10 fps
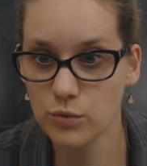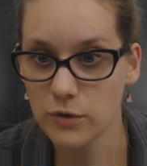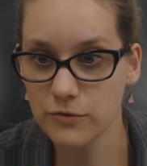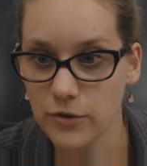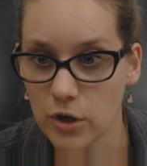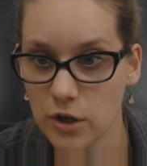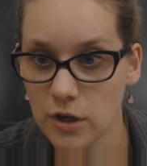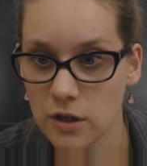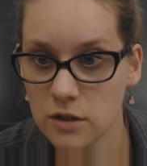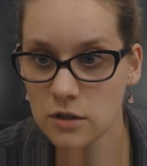
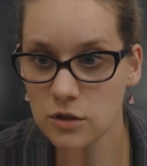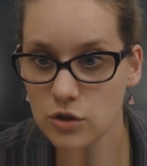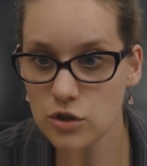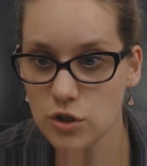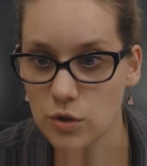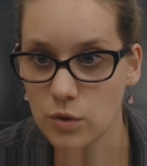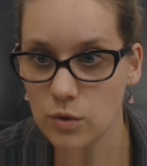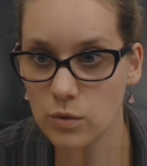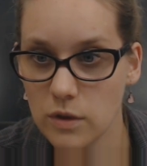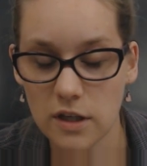refer
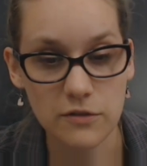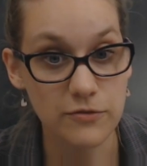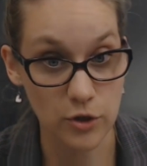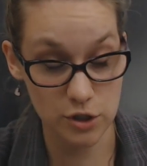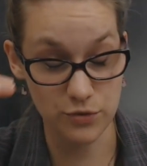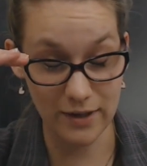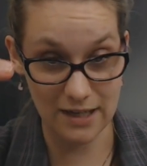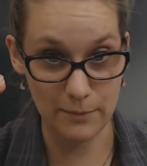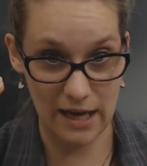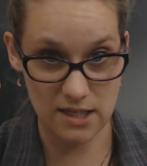to the first
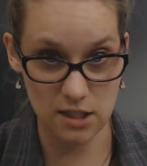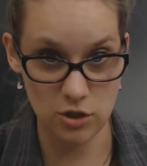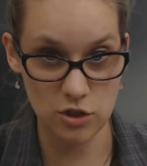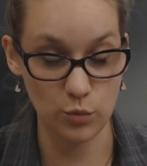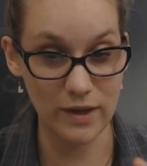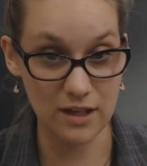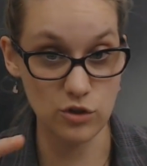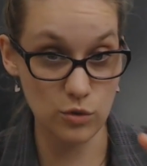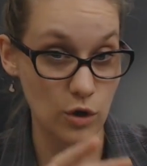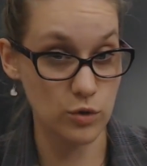reading passage. So we
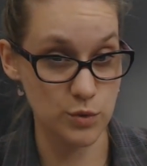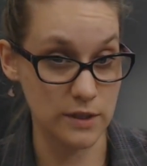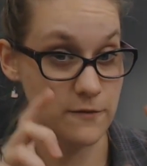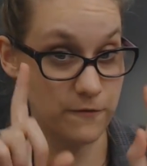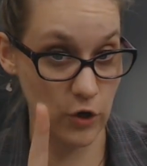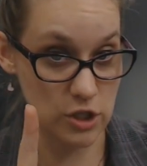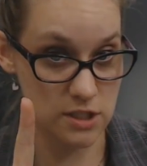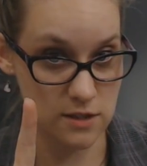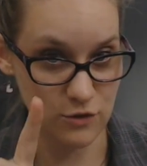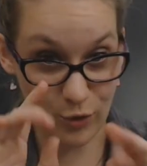can do those ones
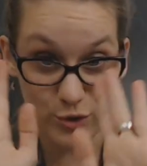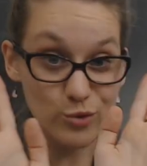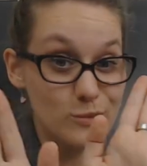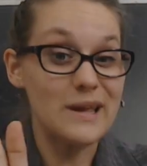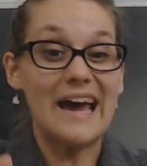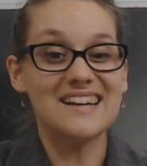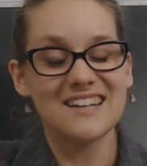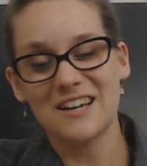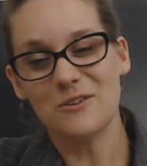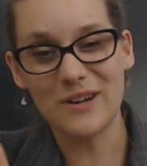first. Don't do them
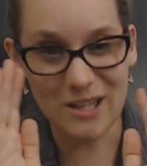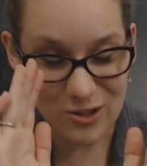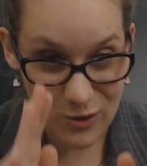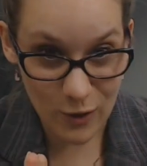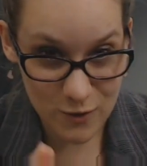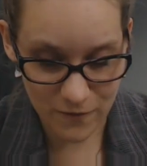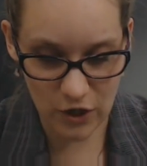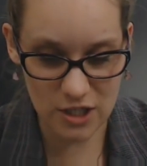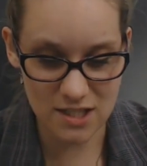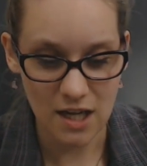yet. We can do those
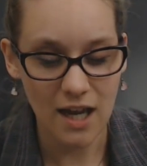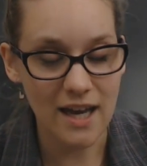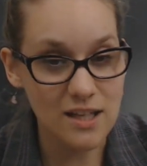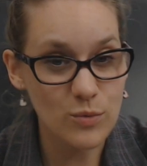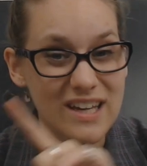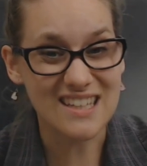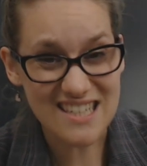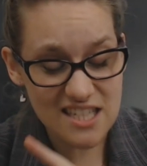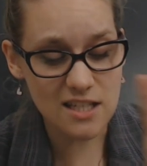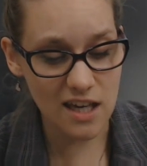first, and then we
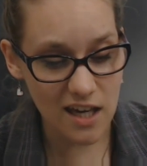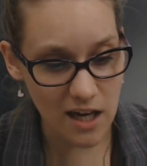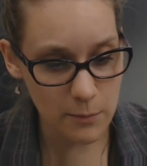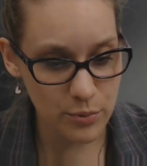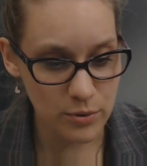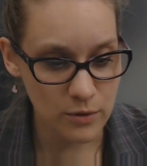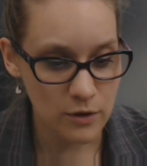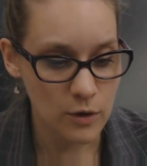can skip